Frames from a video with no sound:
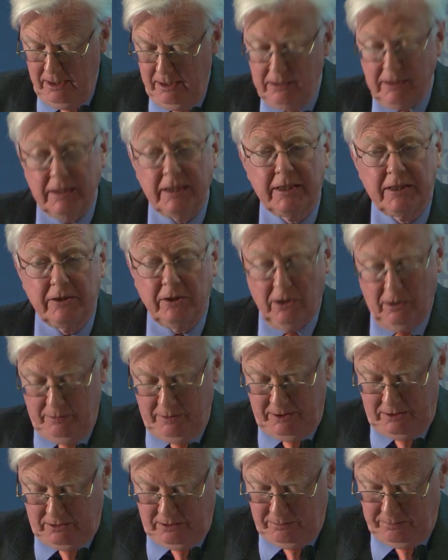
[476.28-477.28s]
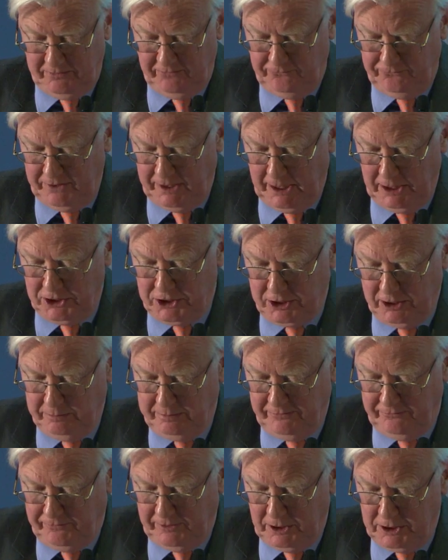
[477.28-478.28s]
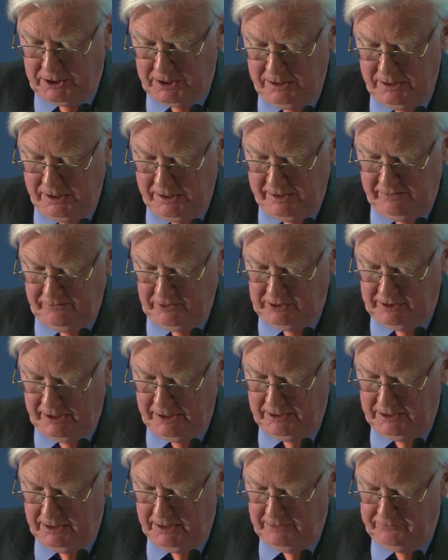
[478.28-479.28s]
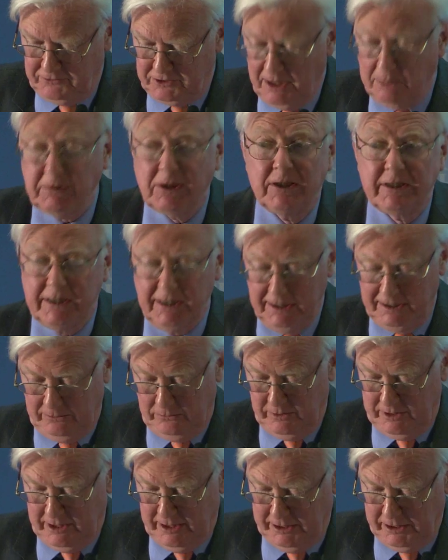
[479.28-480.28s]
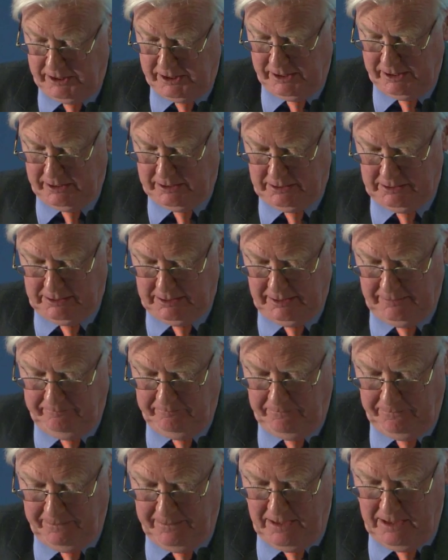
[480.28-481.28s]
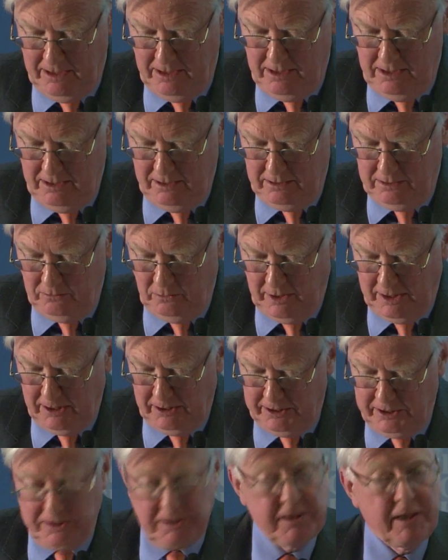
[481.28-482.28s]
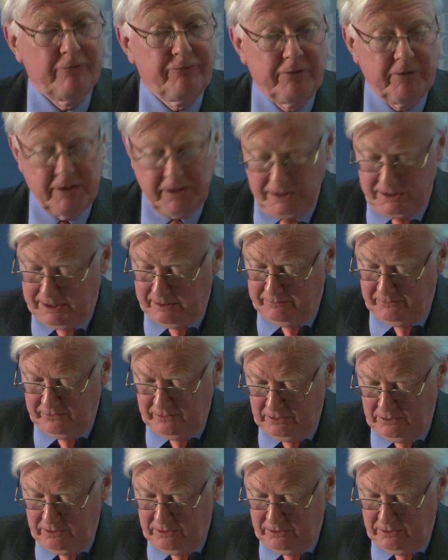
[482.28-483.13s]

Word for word: the economic or financial professions, have a great deal of trouble dealing with uncertainty. The world is suffering some of the